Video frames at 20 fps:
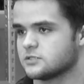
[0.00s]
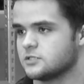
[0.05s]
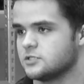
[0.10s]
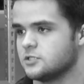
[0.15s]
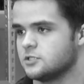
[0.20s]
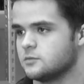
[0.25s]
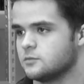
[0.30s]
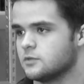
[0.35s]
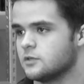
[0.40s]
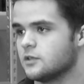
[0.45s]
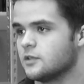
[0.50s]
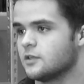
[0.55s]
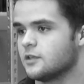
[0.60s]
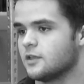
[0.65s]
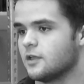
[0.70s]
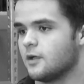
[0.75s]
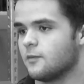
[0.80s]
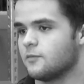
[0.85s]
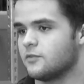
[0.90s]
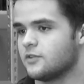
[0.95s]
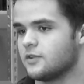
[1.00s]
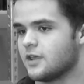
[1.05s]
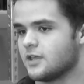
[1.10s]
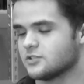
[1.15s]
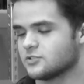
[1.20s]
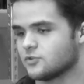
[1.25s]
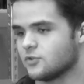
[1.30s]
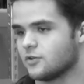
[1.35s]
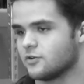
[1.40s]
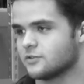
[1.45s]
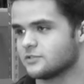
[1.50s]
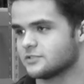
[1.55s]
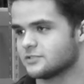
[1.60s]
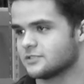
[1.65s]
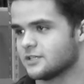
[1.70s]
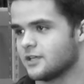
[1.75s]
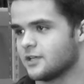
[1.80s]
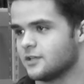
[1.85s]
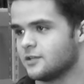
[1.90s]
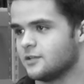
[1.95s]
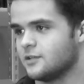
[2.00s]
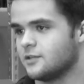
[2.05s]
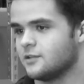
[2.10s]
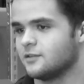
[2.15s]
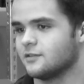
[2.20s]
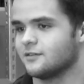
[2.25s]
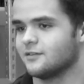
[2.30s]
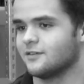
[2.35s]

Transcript: team, I'm in the National Honor Society,